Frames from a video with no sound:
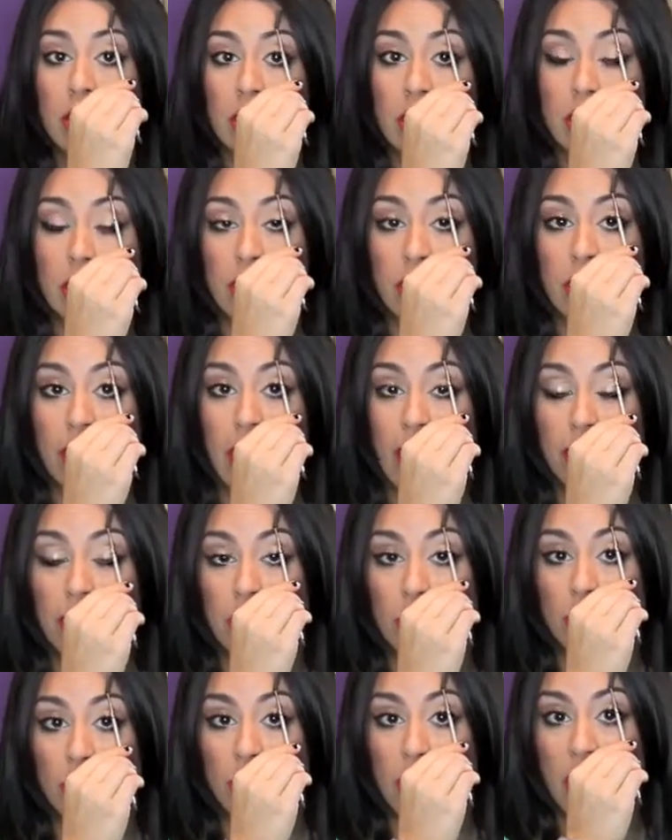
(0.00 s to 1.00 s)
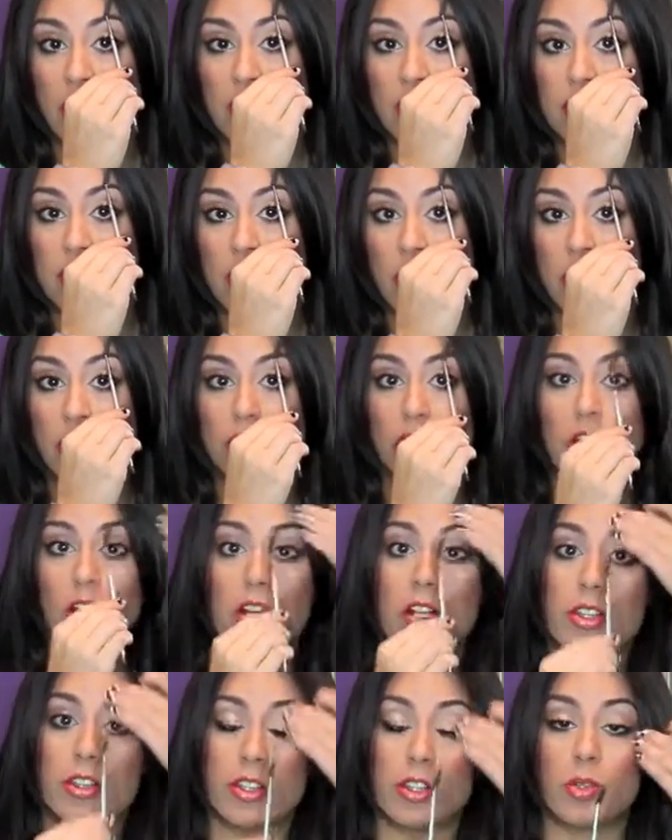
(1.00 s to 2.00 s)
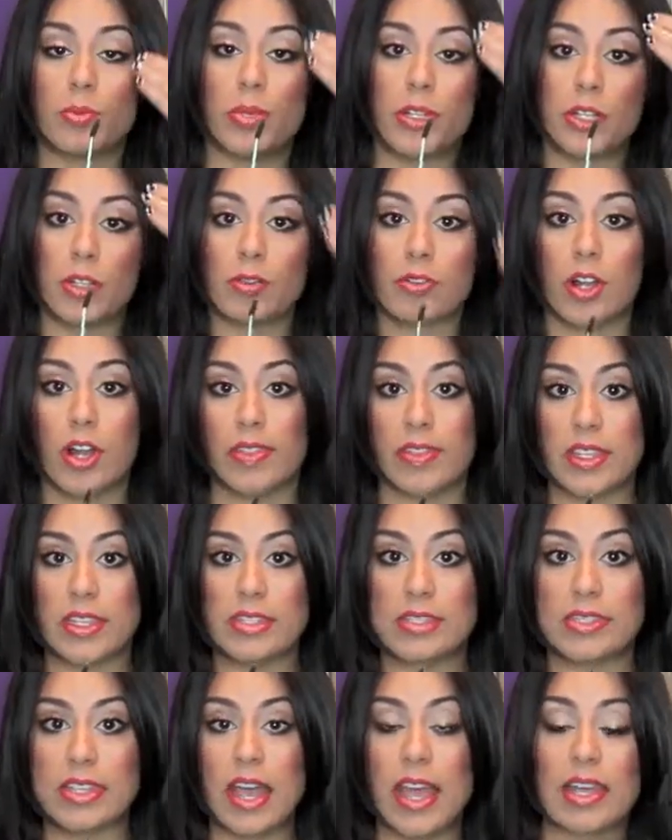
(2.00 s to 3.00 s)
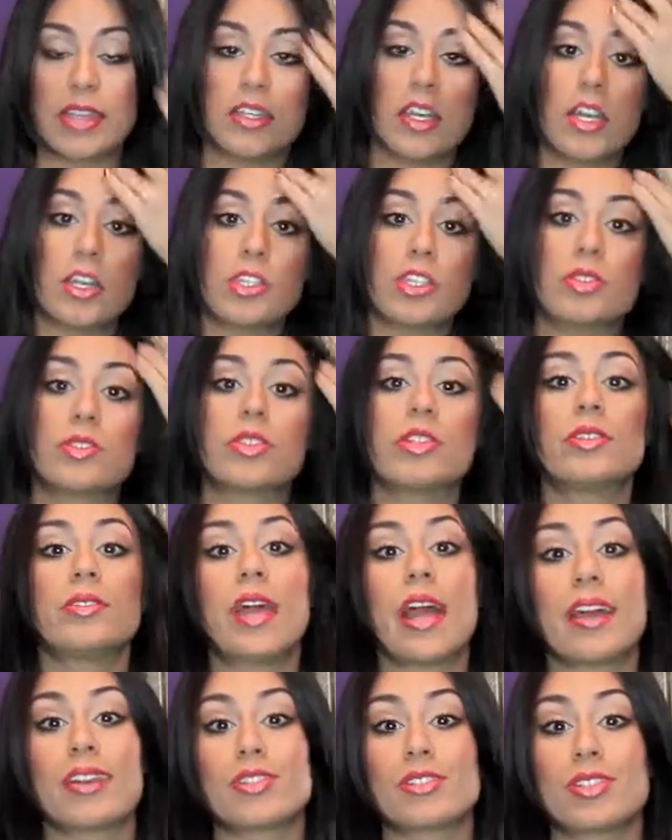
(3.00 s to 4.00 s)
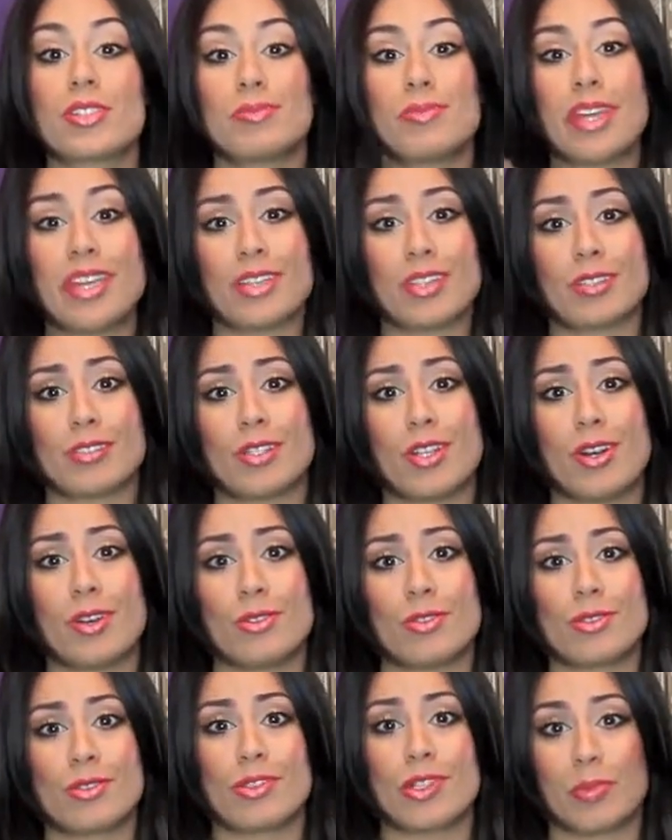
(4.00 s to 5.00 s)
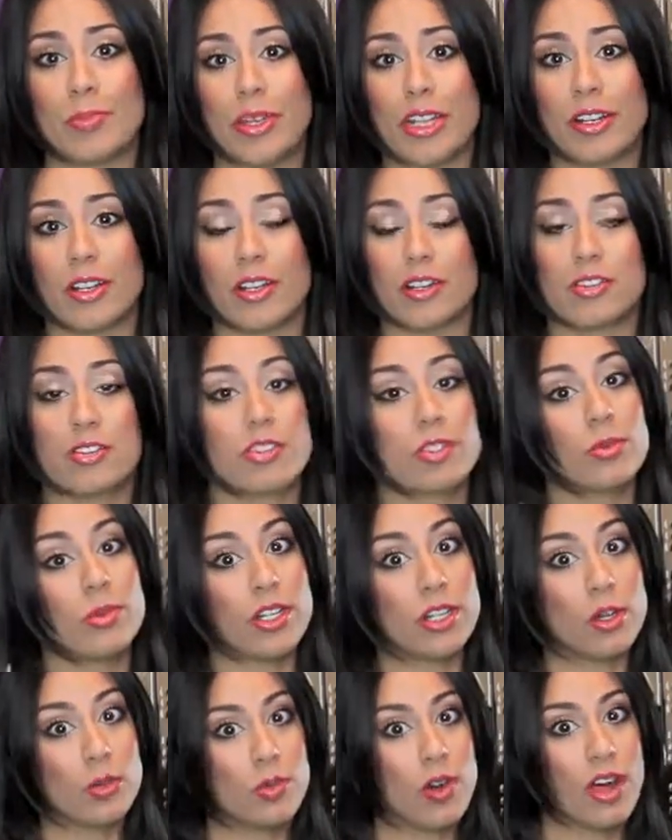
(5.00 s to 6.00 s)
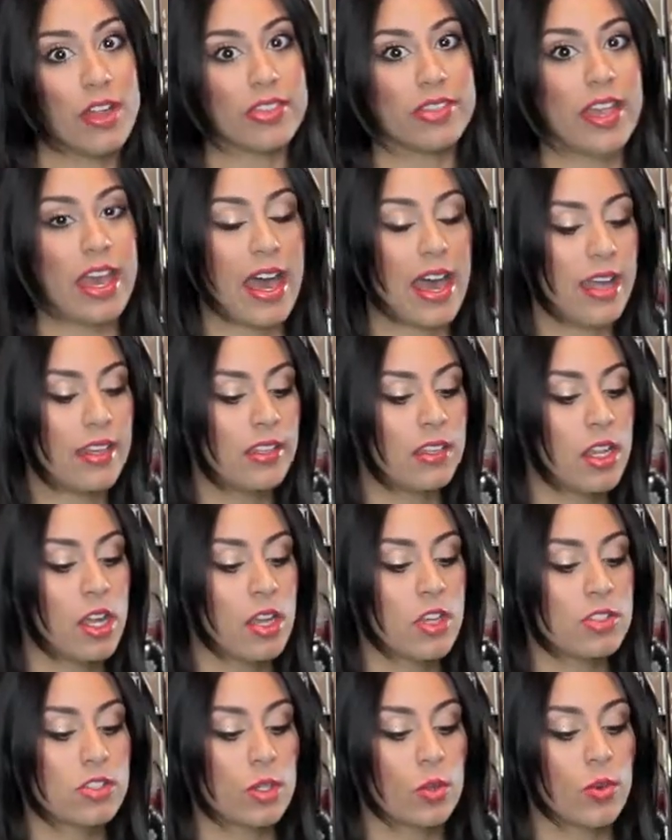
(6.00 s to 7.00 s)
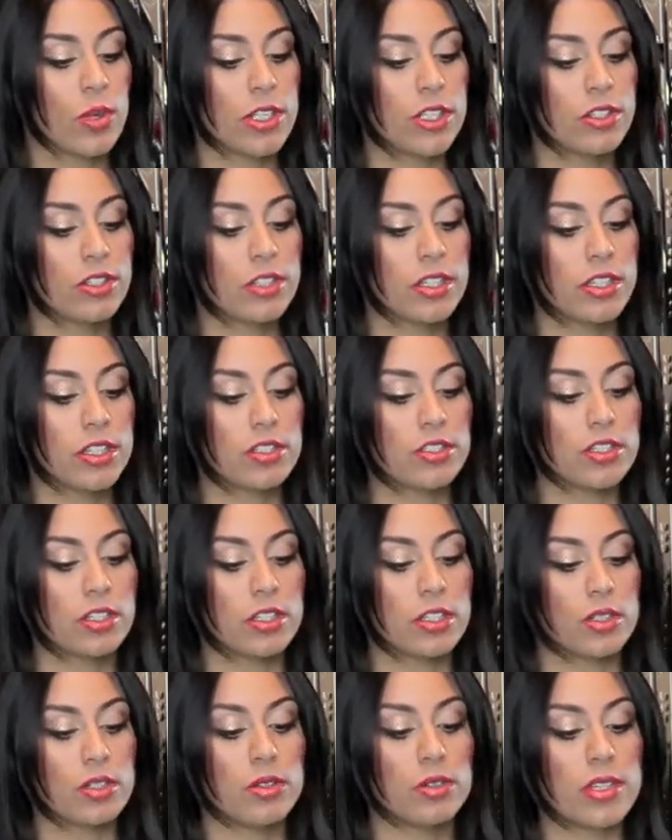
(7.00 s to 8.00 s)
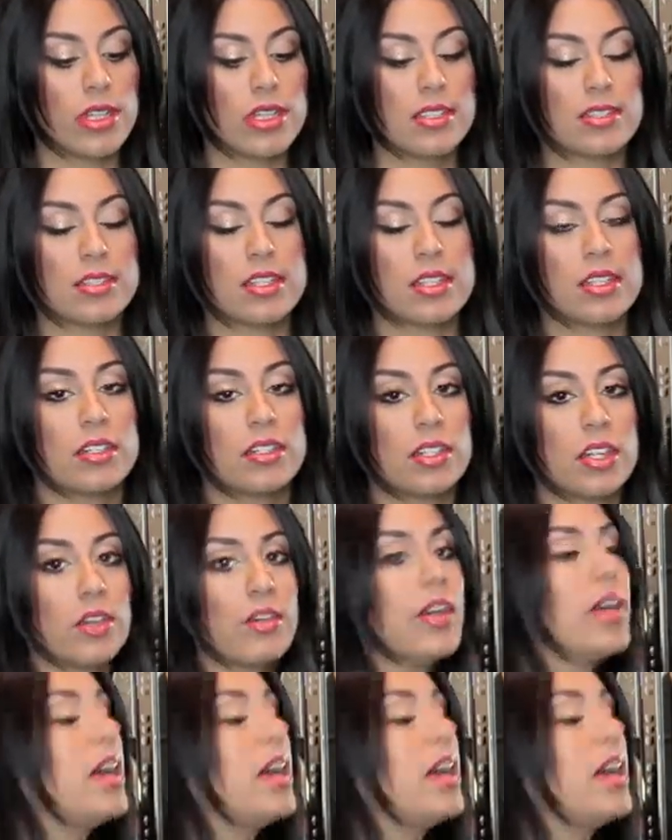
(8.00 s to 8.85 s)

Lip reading: having your brows start a little bit over on this side, you can actually make your nose look bigger. So we don't want that. So what you're going to do is then go